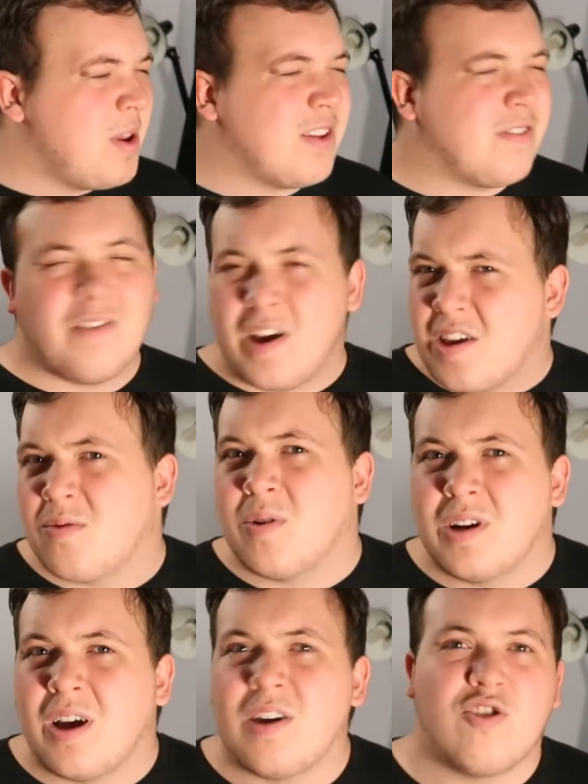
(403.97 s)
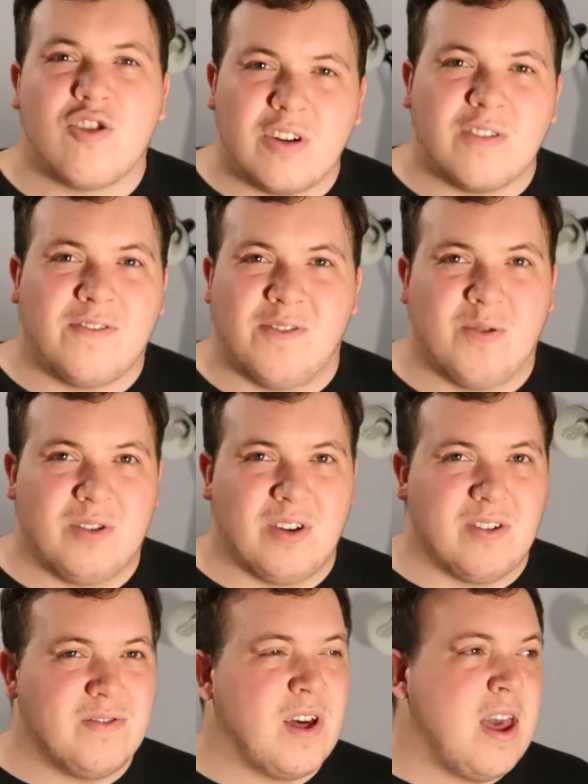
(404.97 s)
the first one that I should have thought
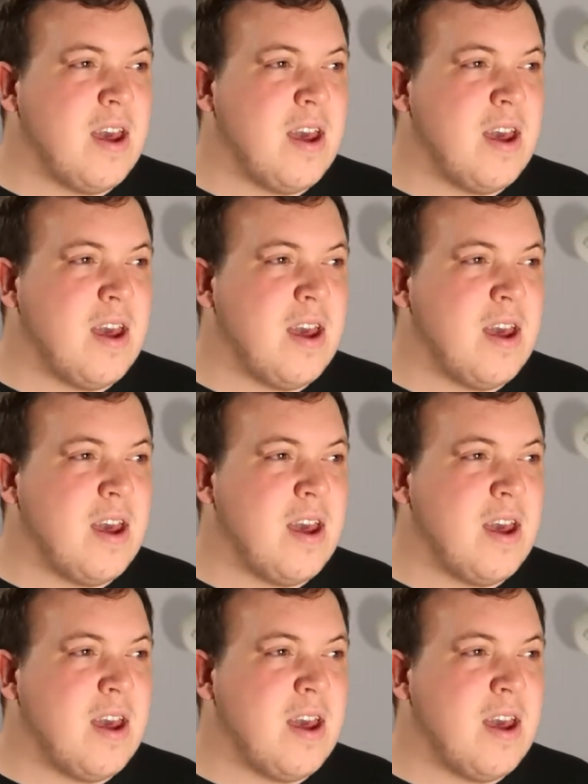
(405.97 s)
of,